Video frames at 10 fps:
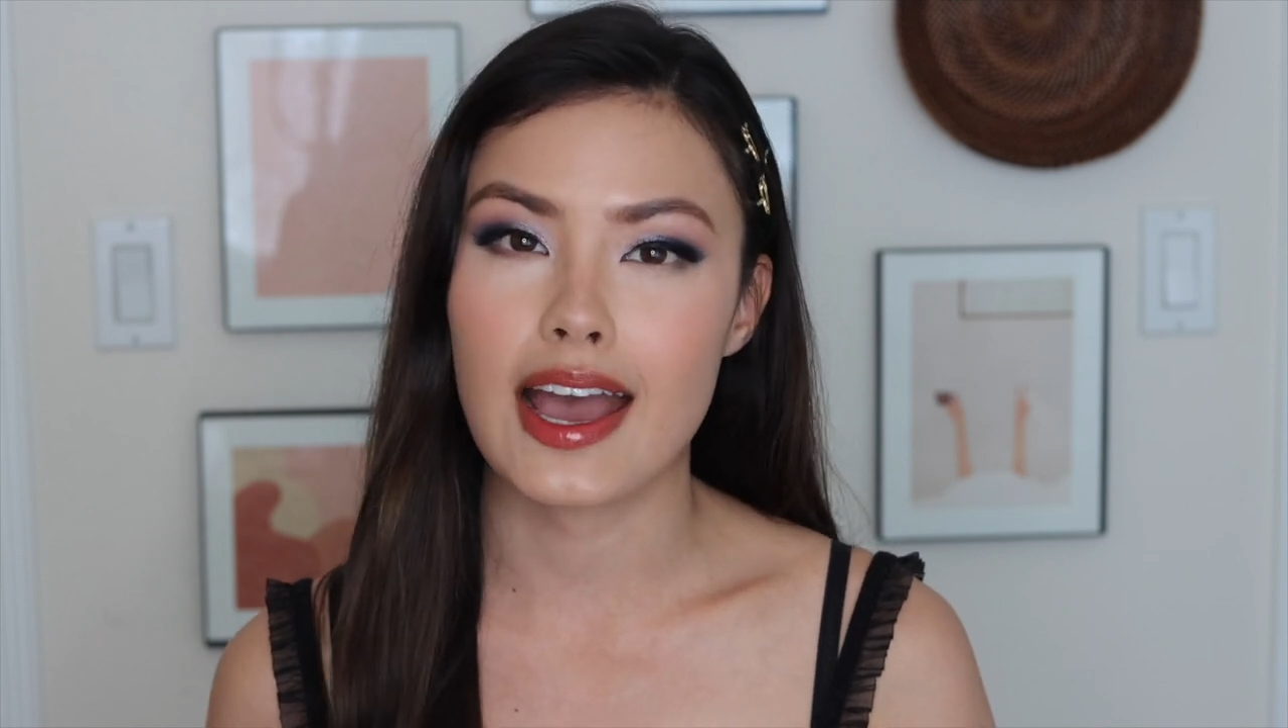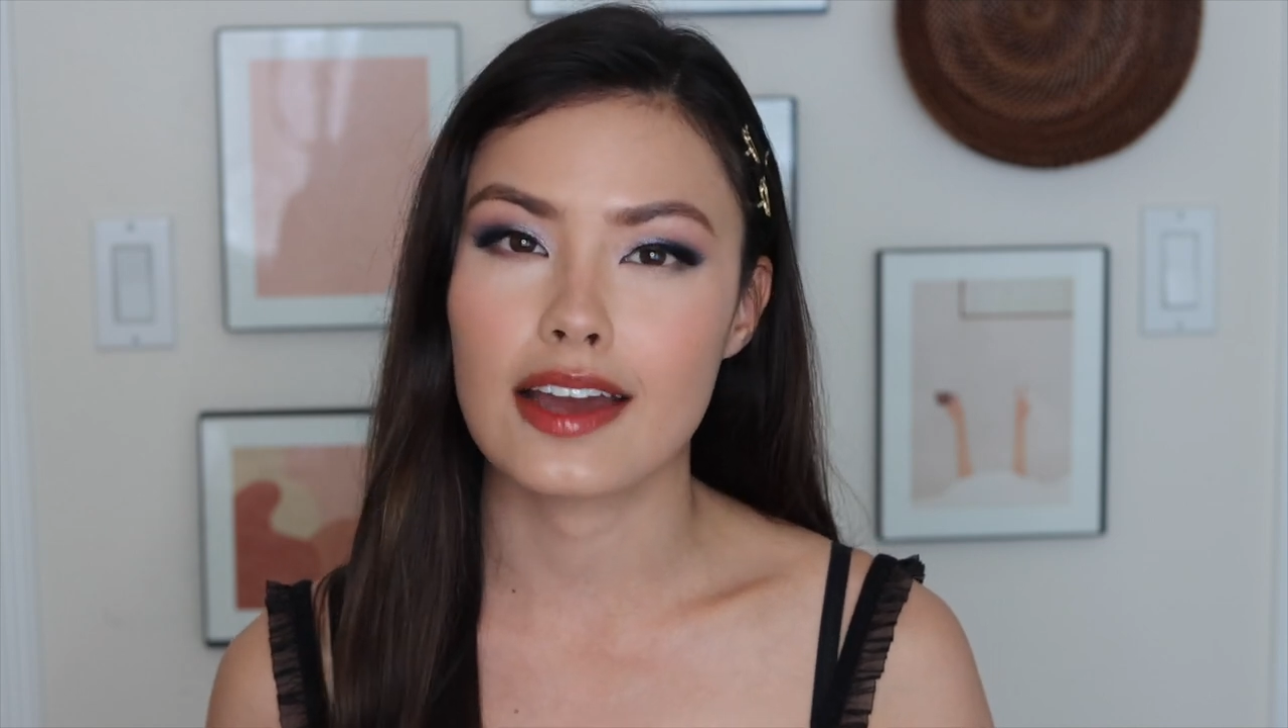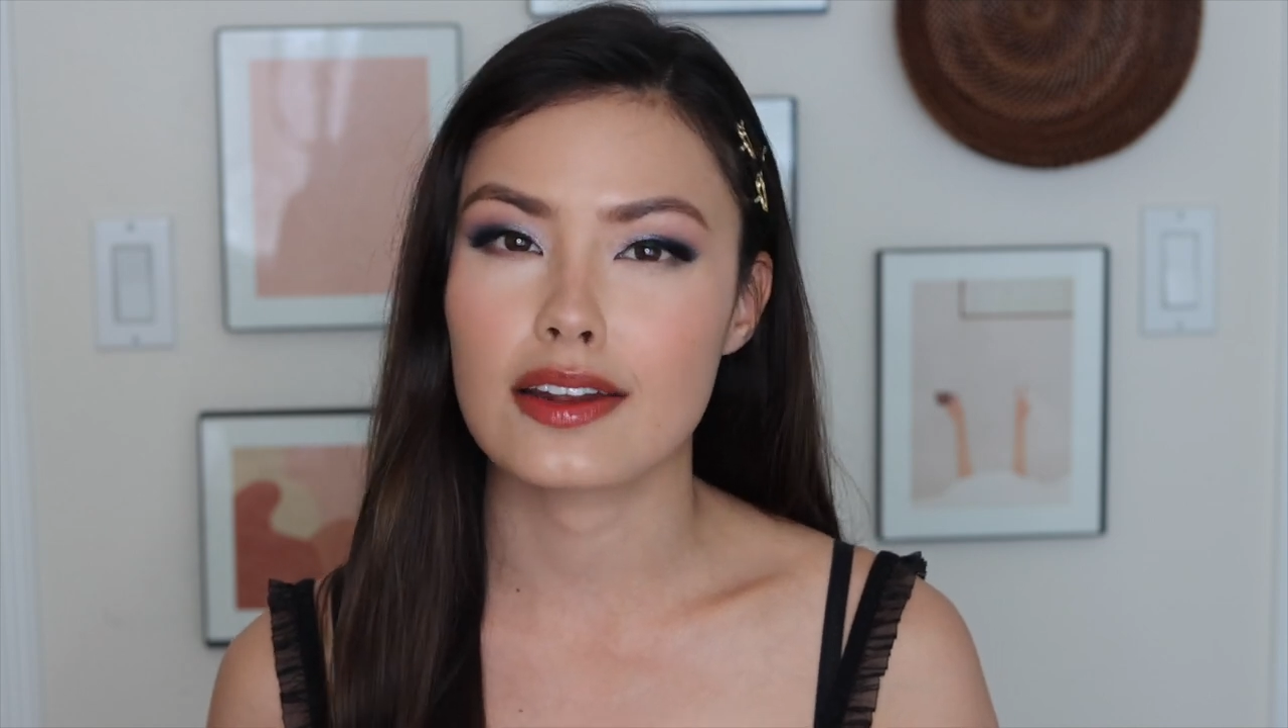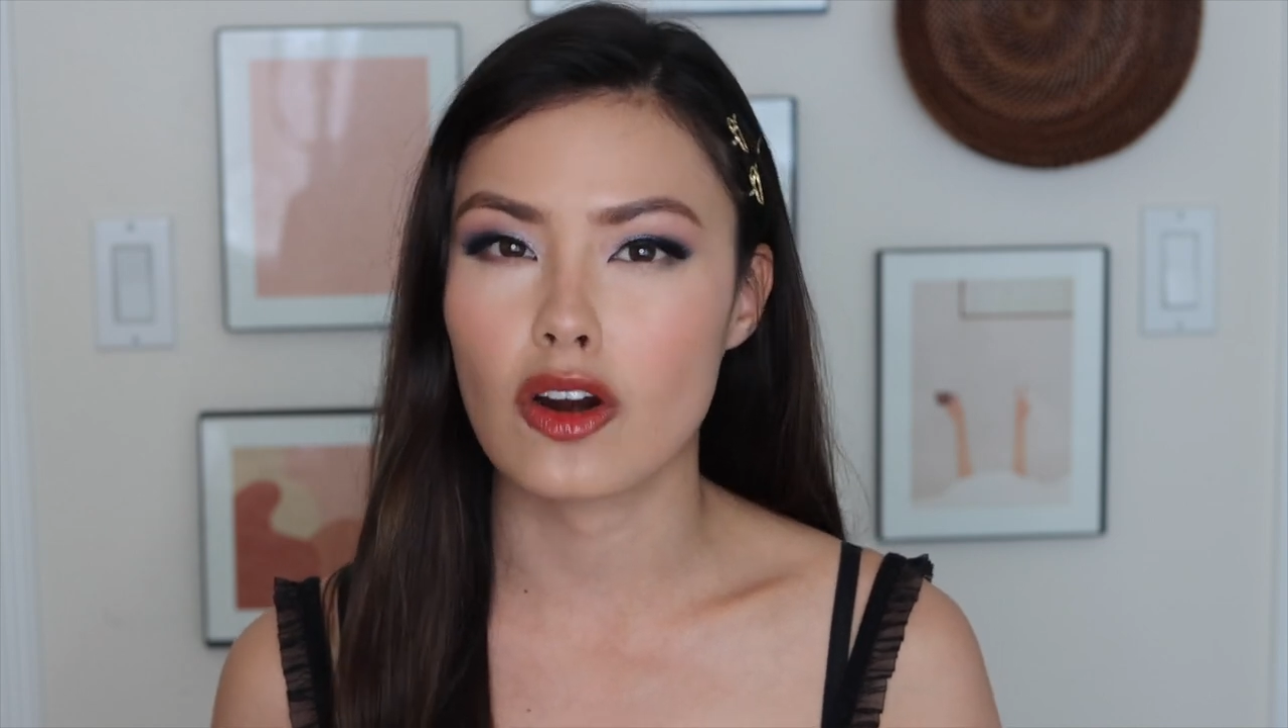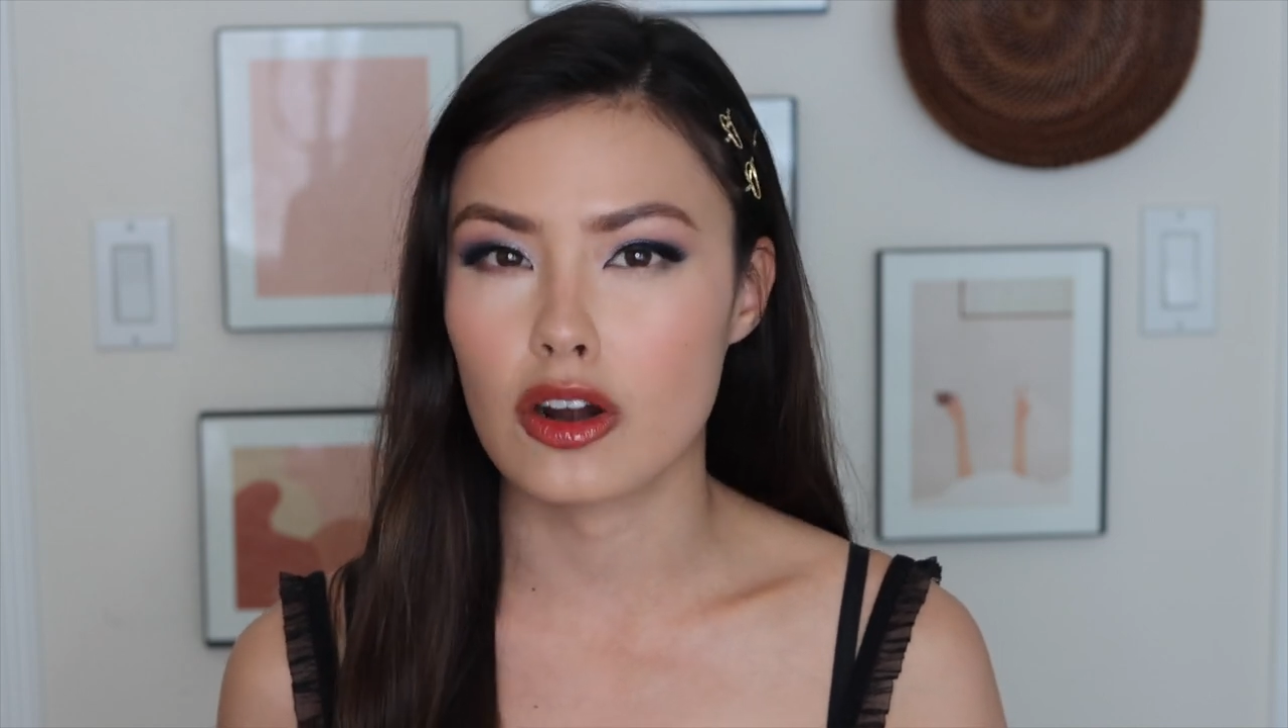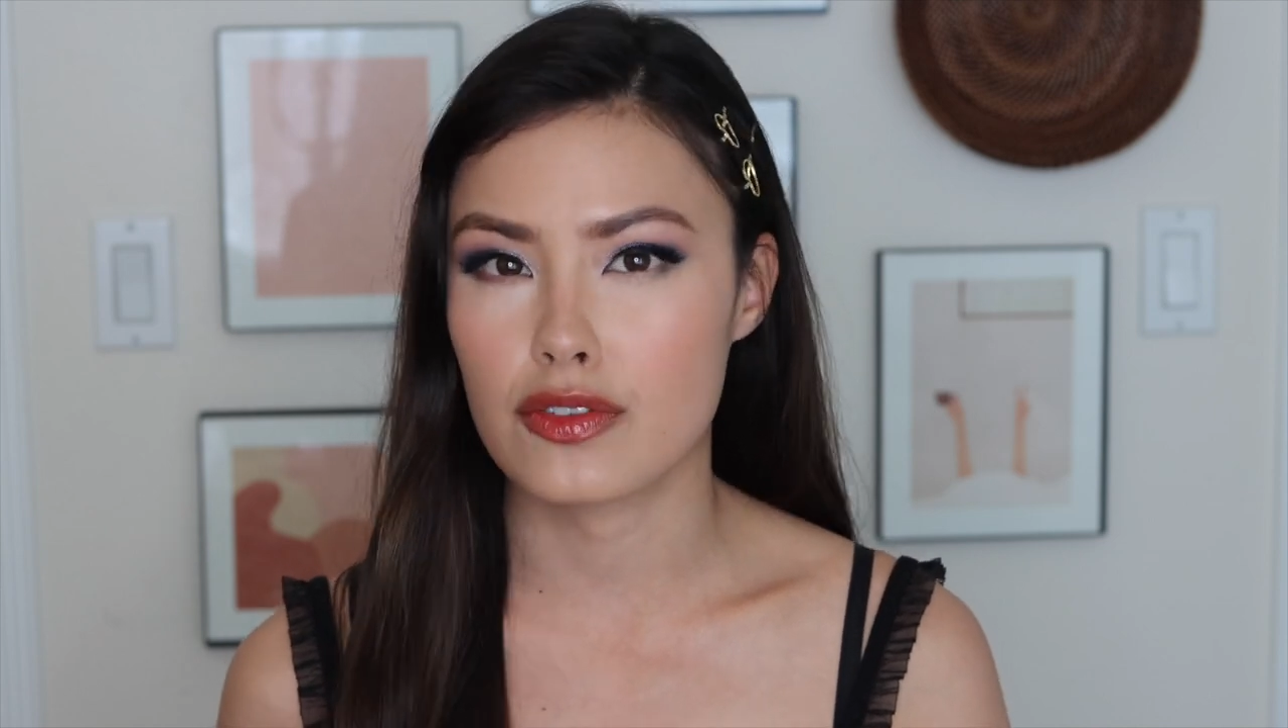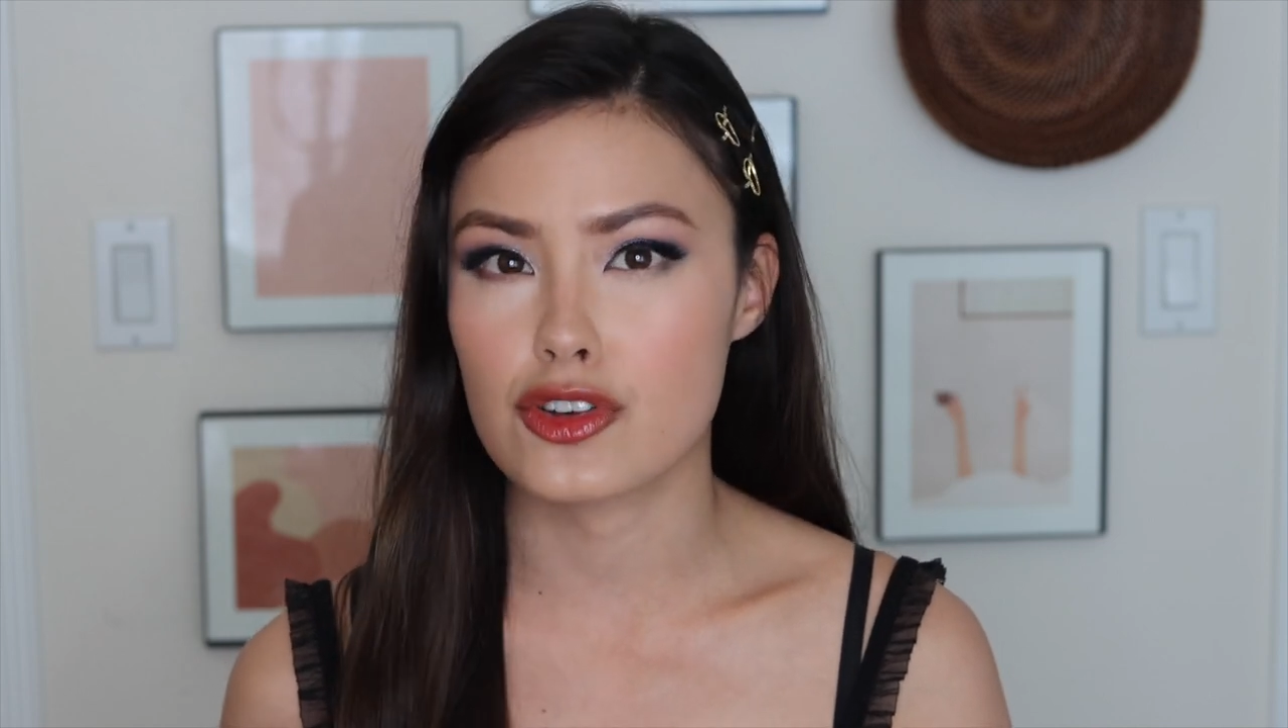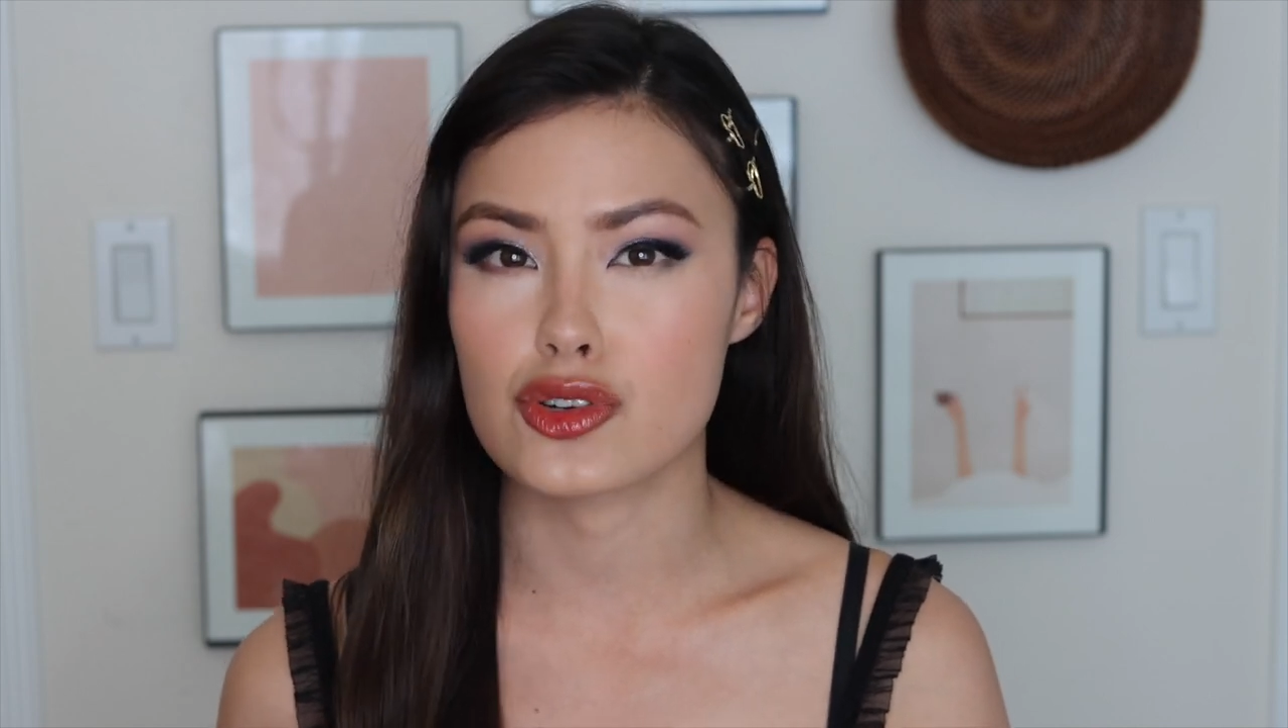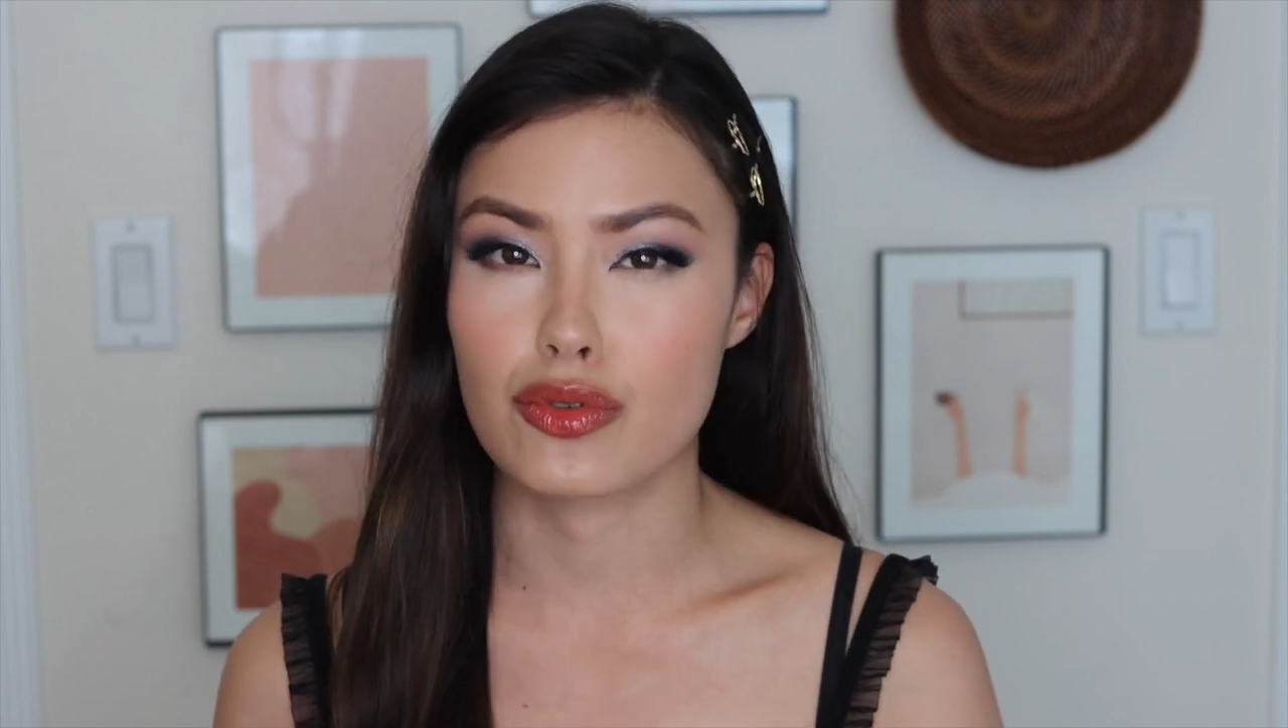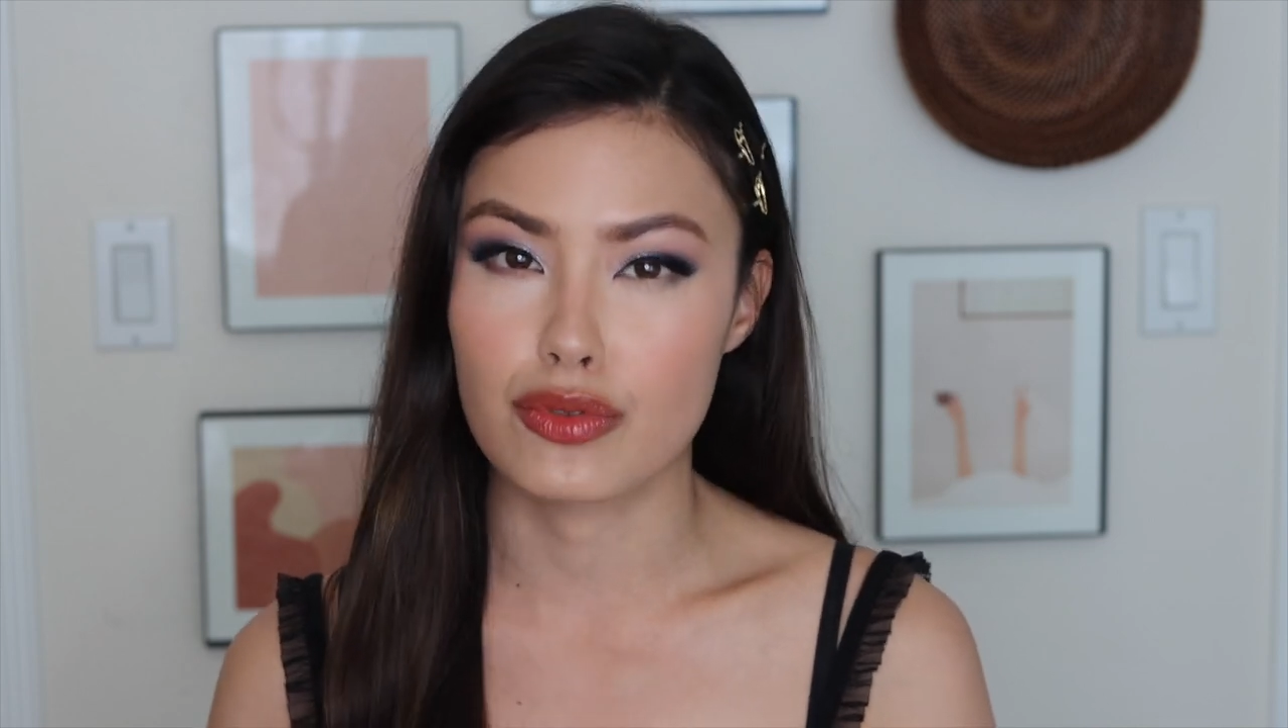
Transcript: added artificial